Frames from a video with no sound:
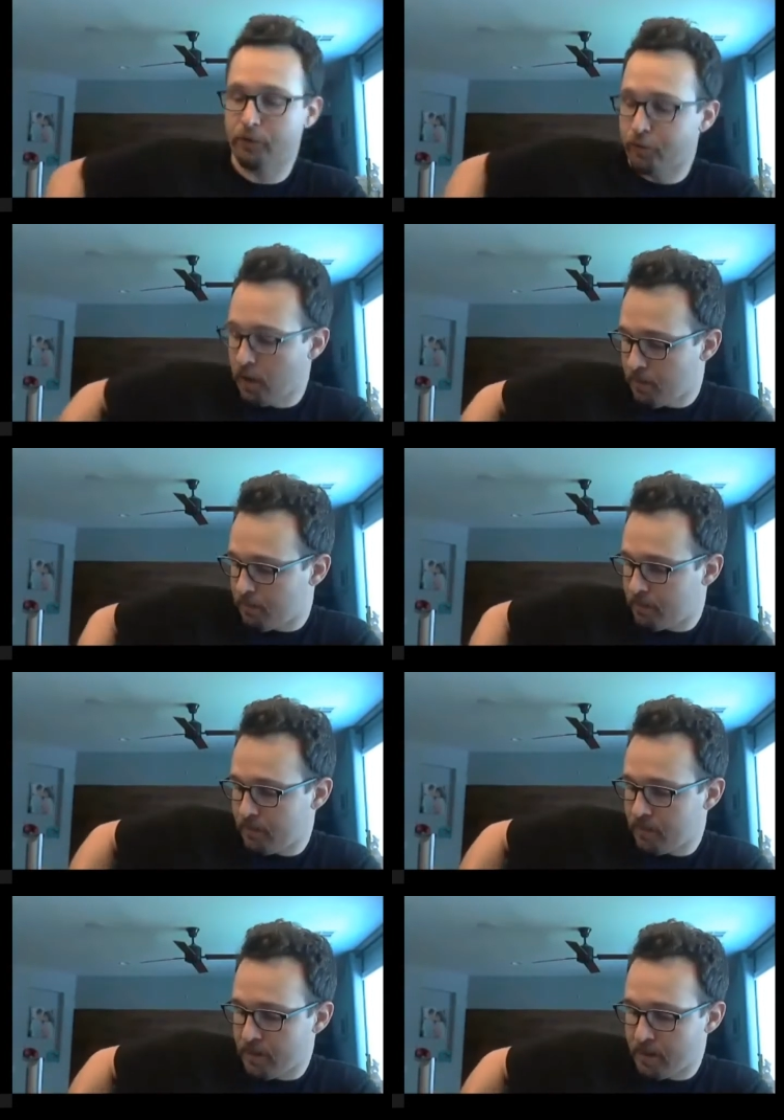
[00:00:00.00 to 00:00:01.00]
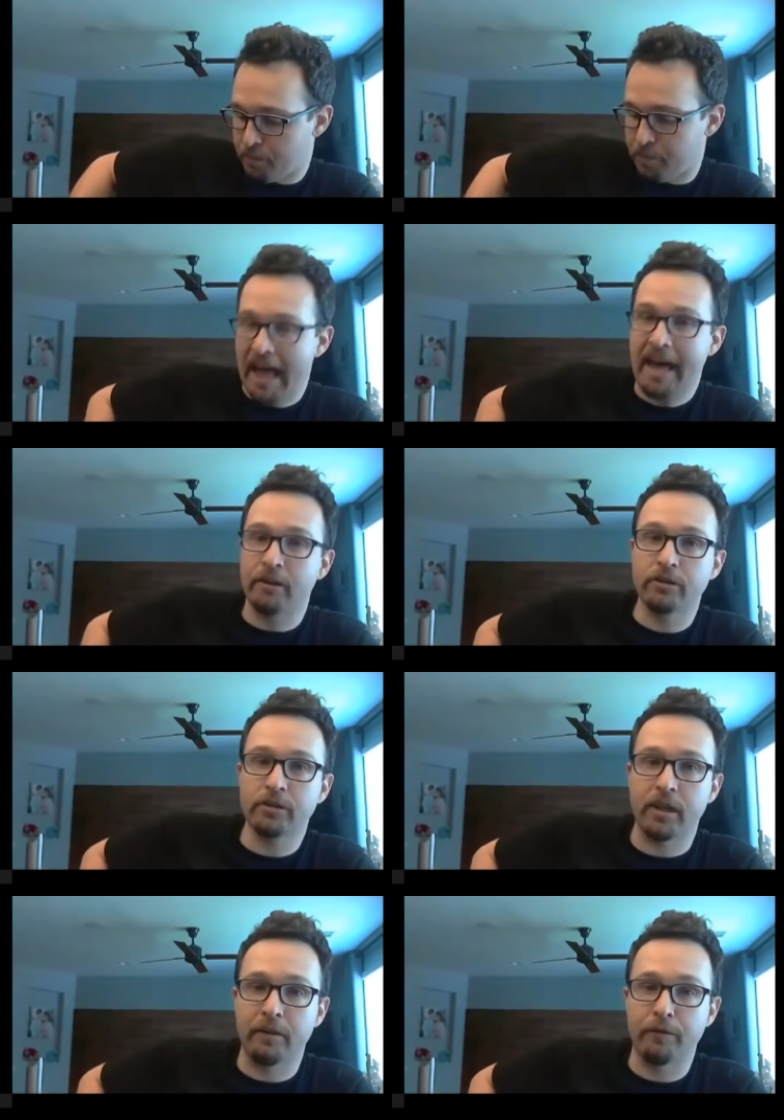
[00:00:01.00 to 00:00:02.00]
from the
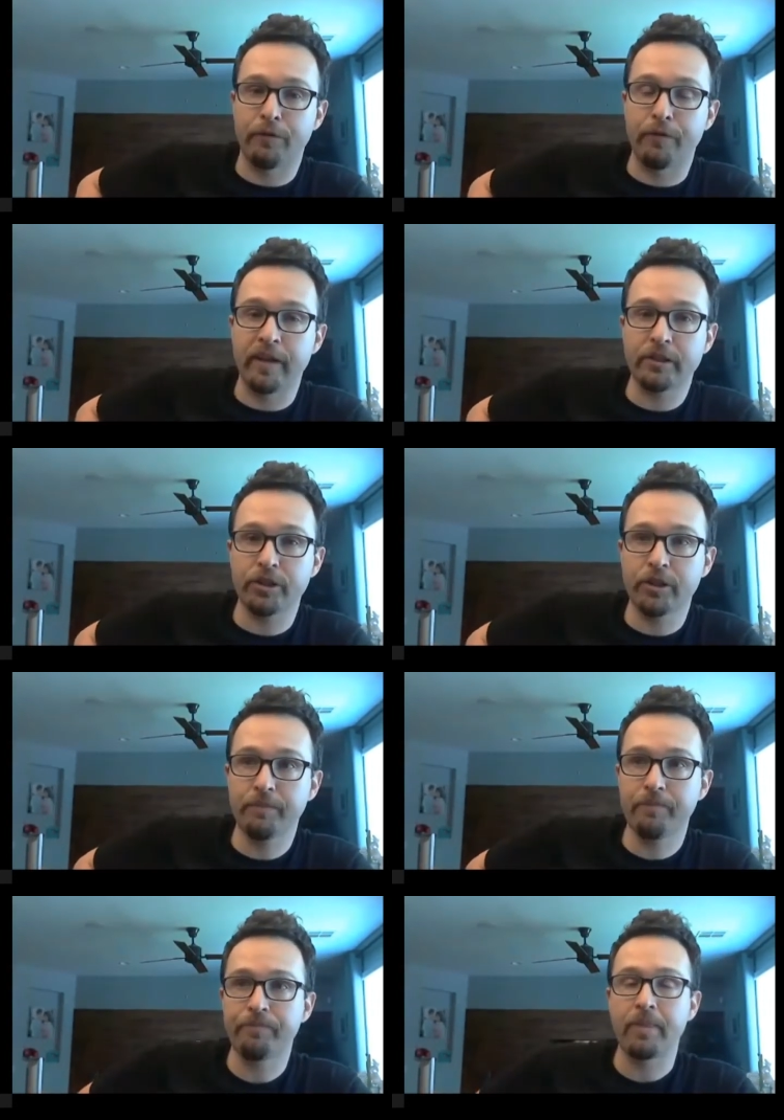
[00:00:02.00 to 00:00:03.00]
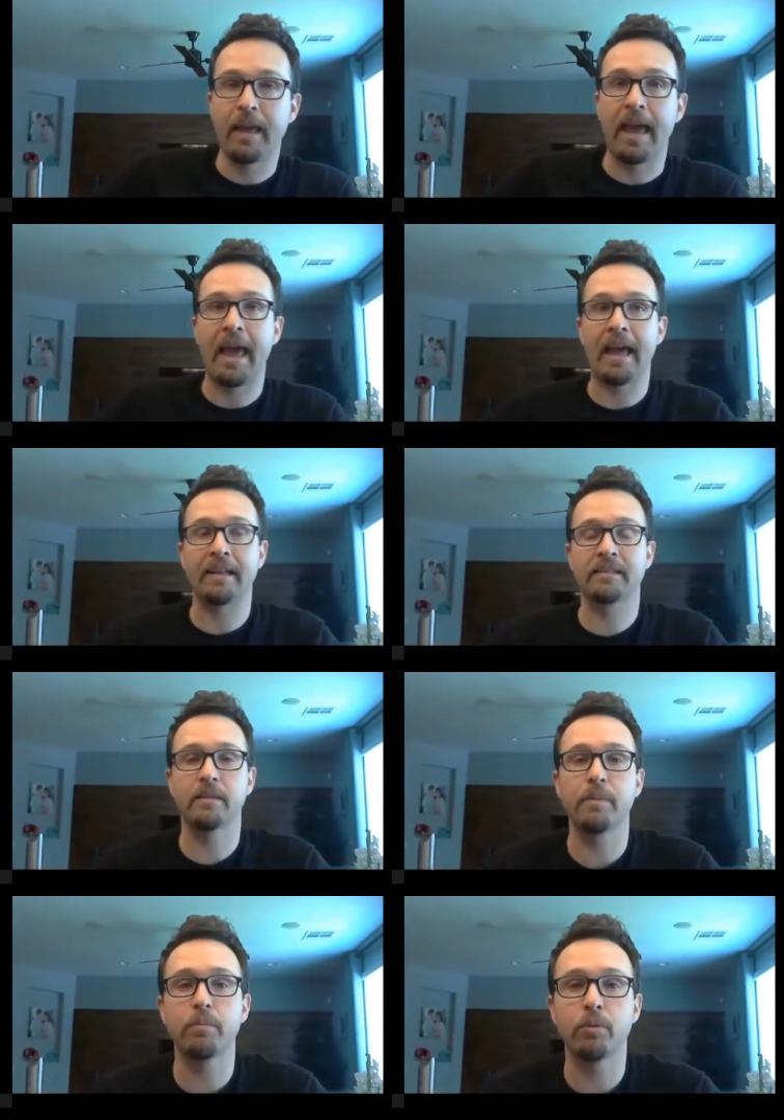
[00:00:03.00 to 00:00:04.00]
bladders of fish, and
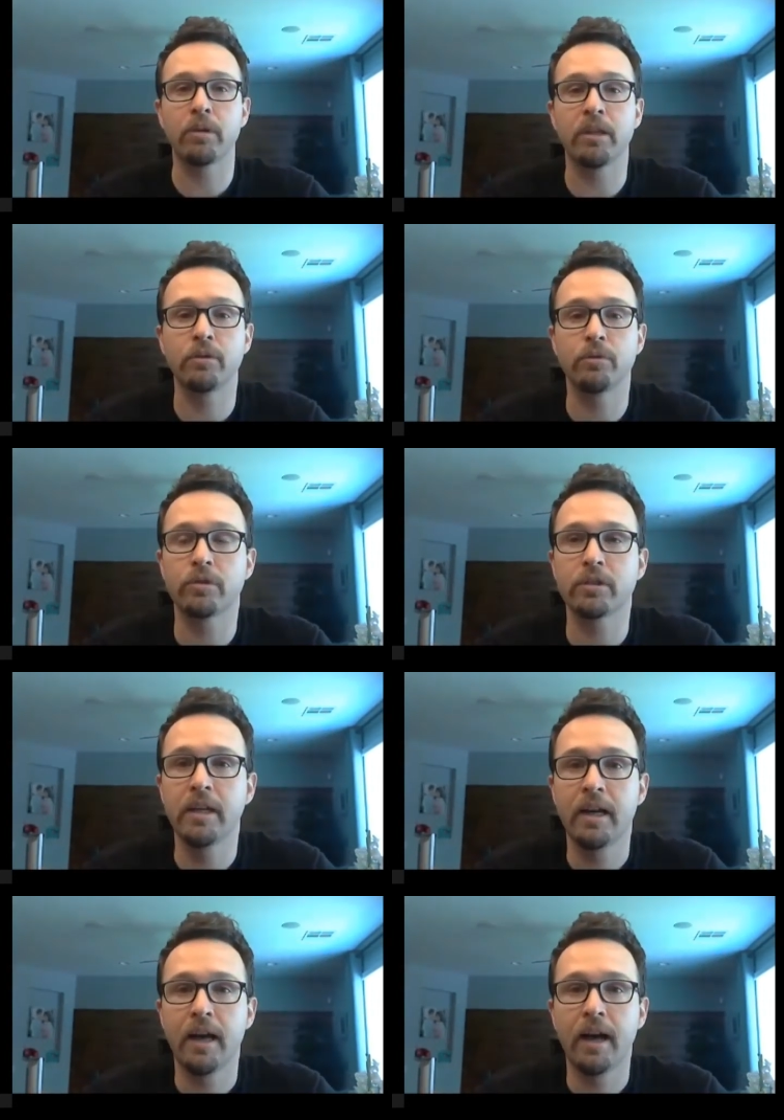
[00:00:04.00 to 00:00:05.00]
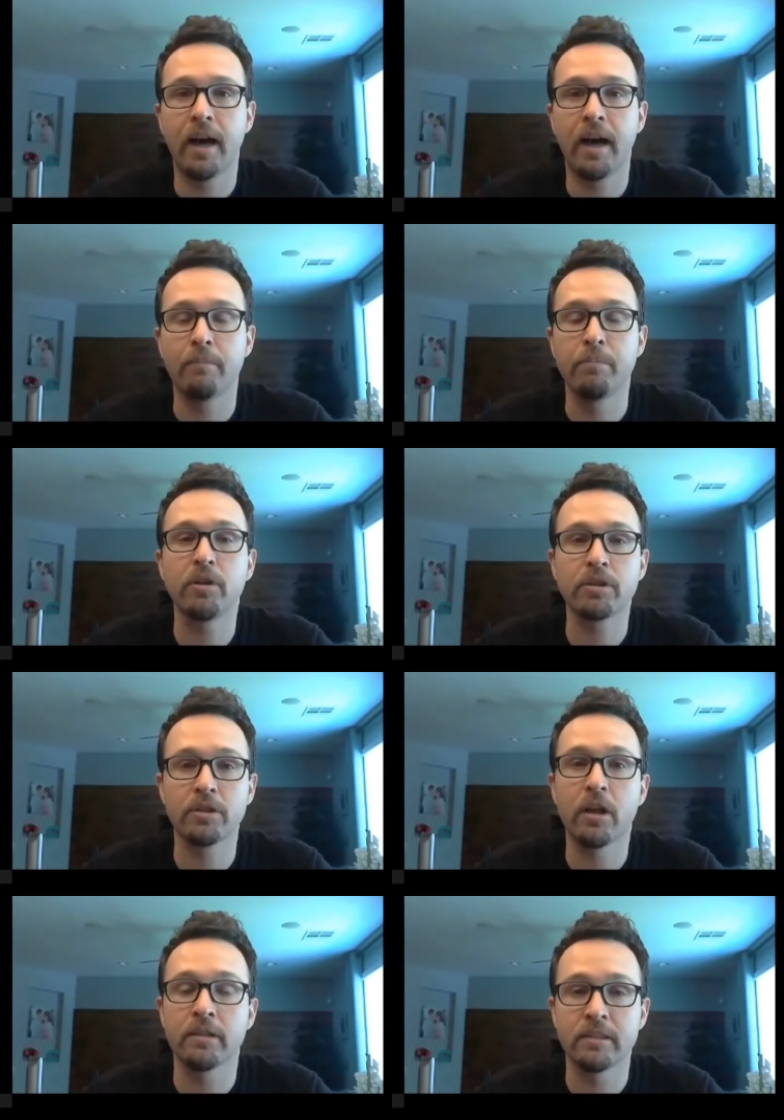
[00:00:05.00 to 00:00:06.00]
some people will use milk
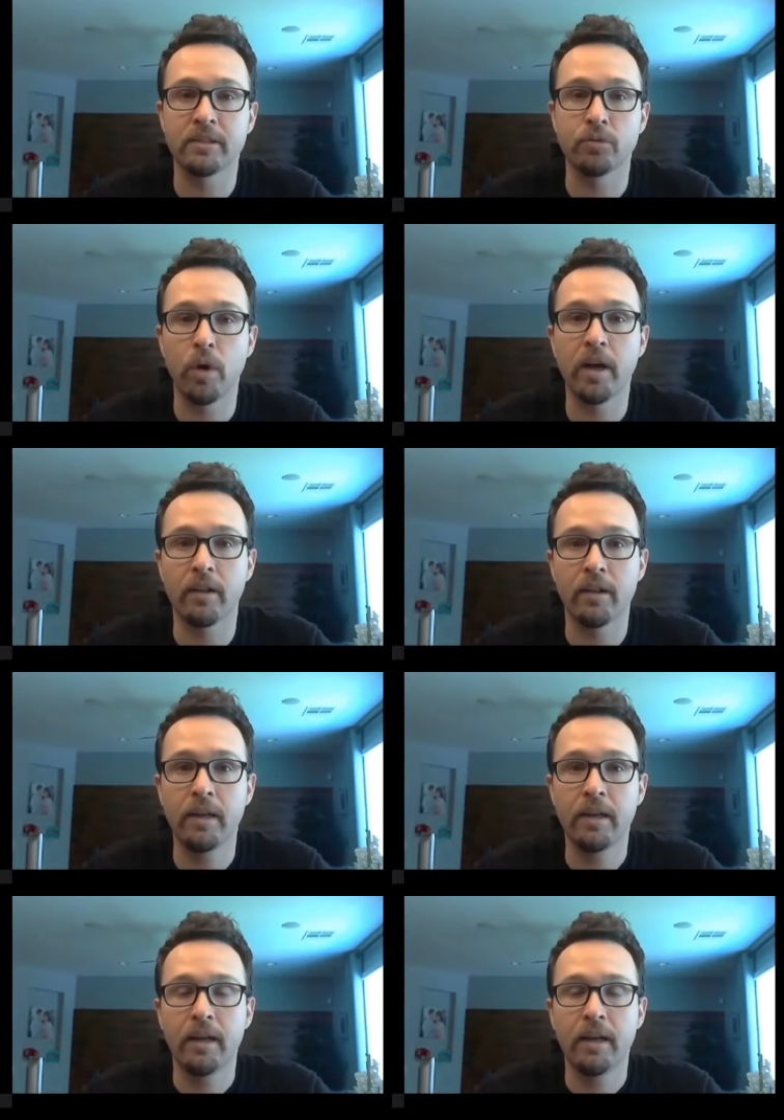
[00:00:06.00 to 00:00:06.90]
solids as well,